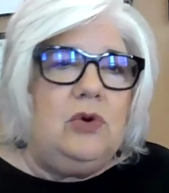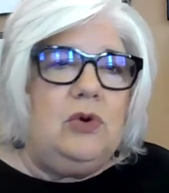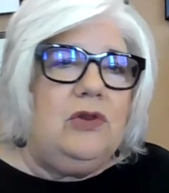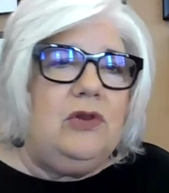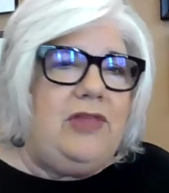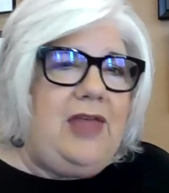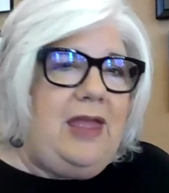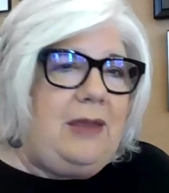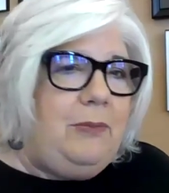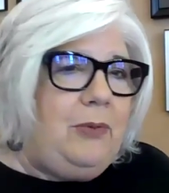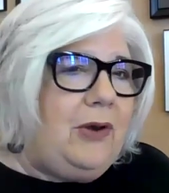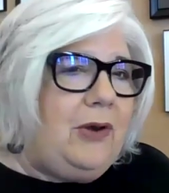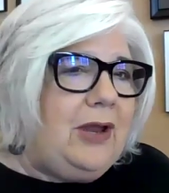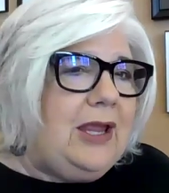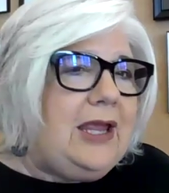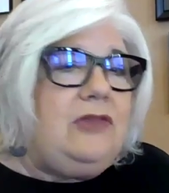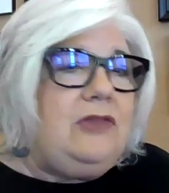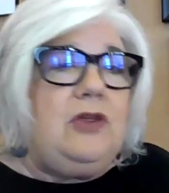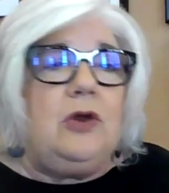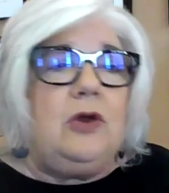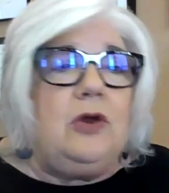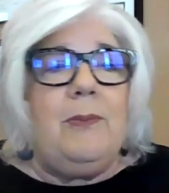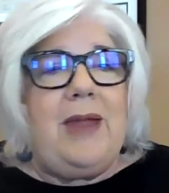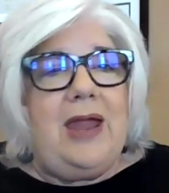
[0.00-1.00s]
or they bring
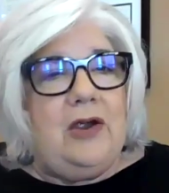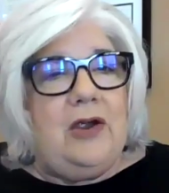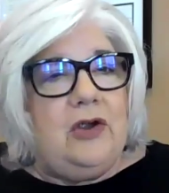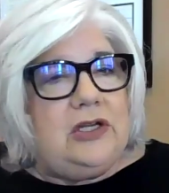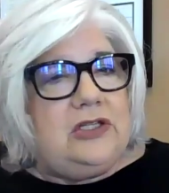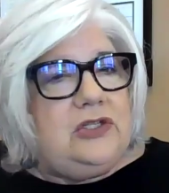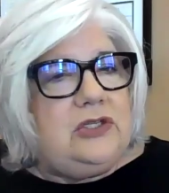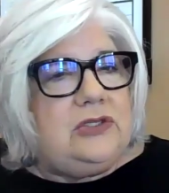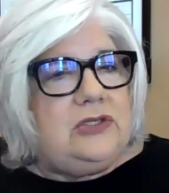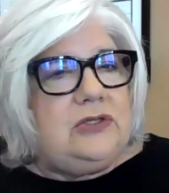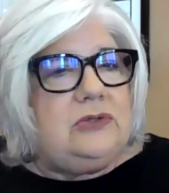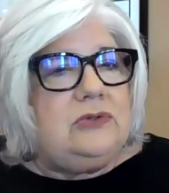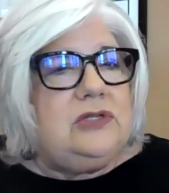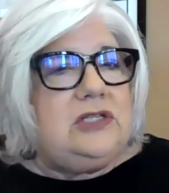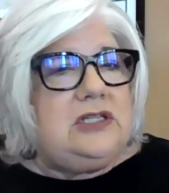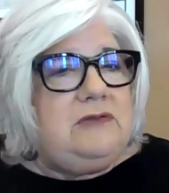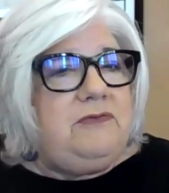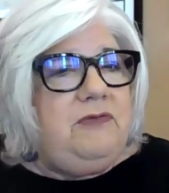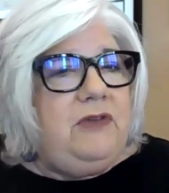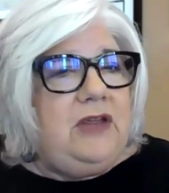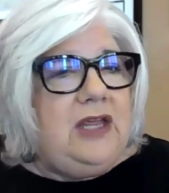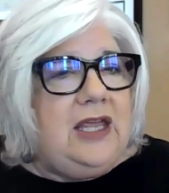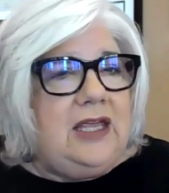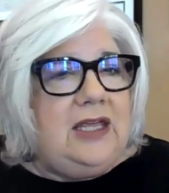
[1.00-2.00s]
in their marriage
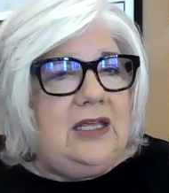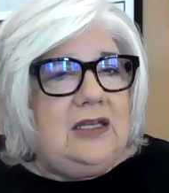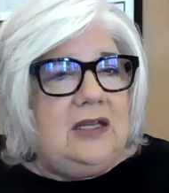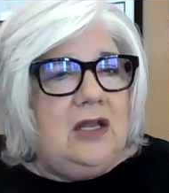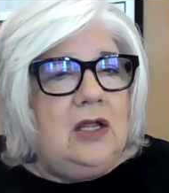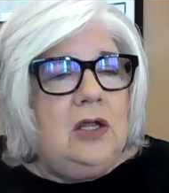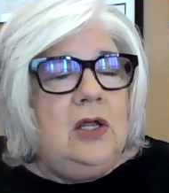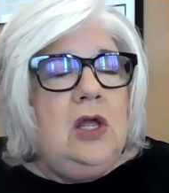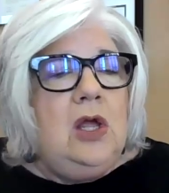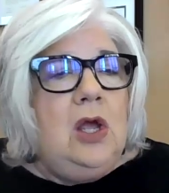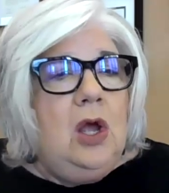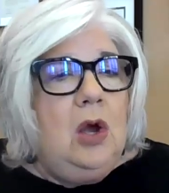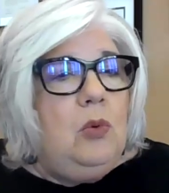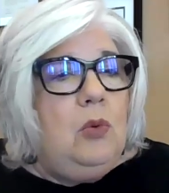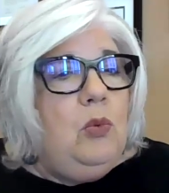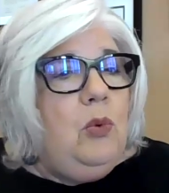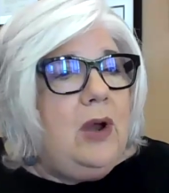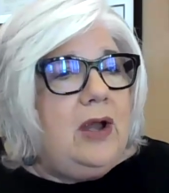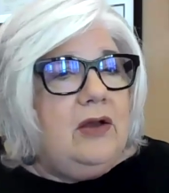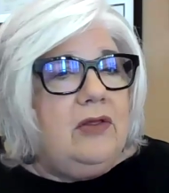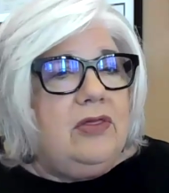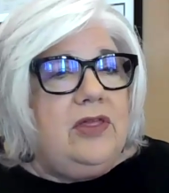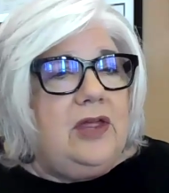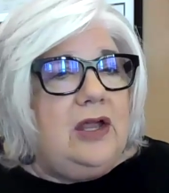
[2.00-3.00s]
certificate
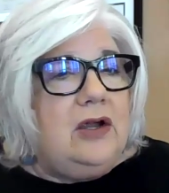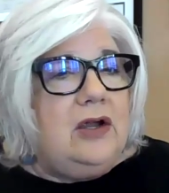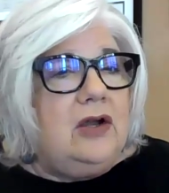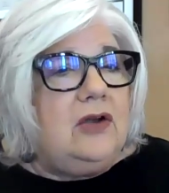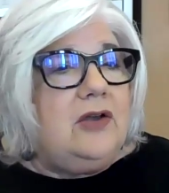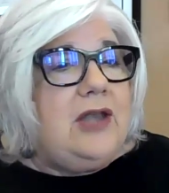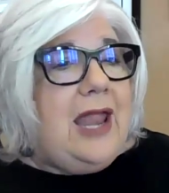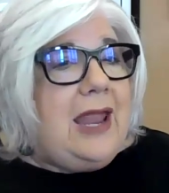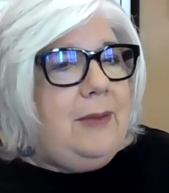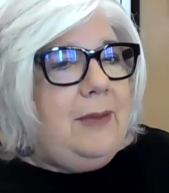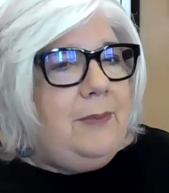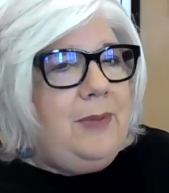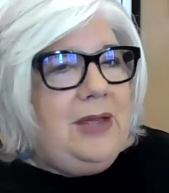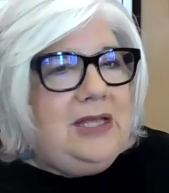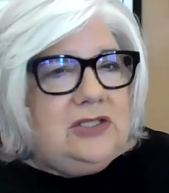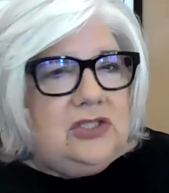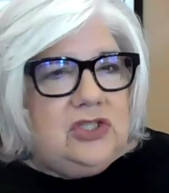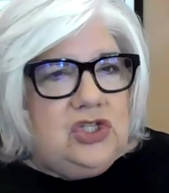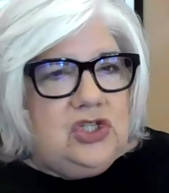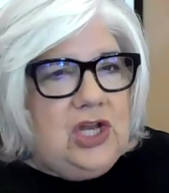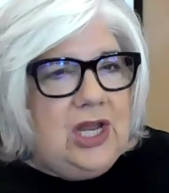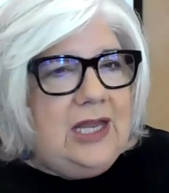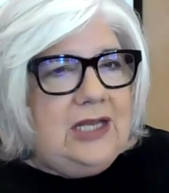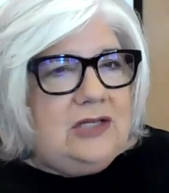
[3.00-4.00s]
where their name
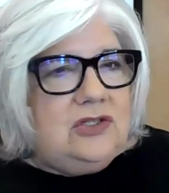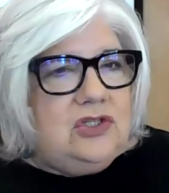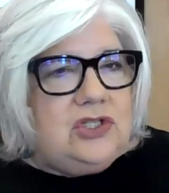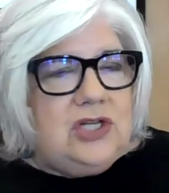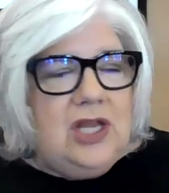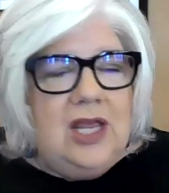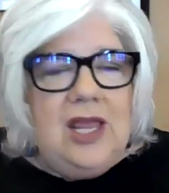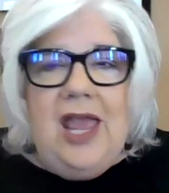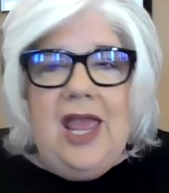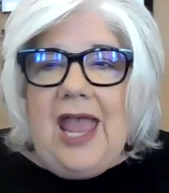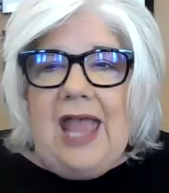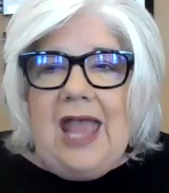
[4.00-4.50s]
has changed.